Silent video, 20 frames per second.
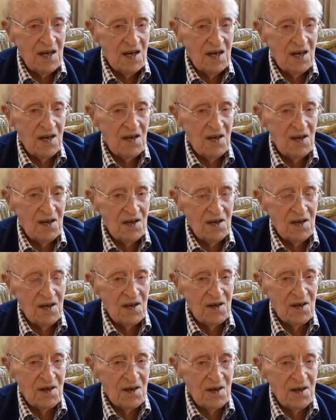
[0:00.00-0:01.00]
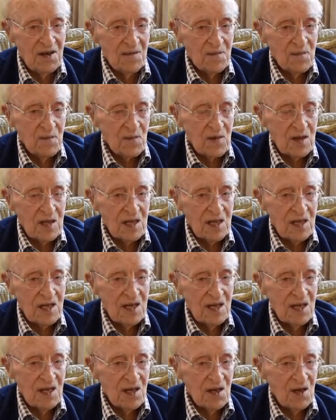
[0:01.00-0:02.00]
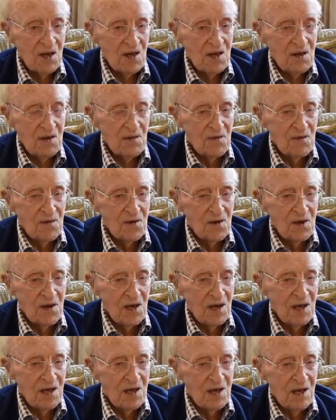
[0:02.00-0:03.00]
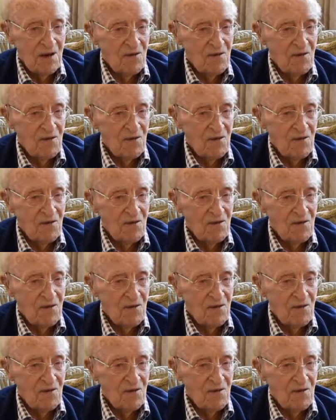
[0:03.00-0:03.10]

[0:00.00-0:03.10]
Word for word: Uh, uh,